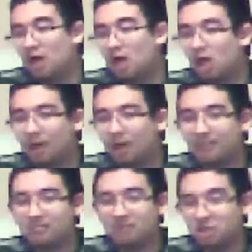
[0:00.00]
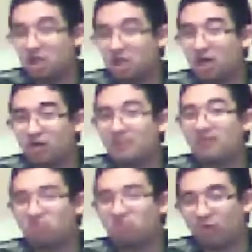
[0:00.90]
um, Skyrim,
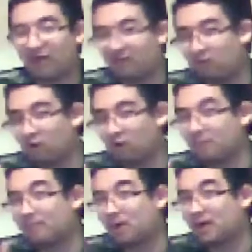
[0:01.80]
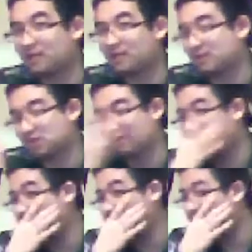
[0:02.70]
and Fallout Four combined, which I
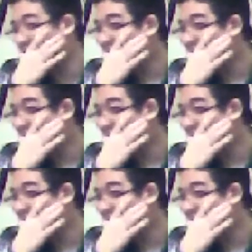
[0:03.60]
find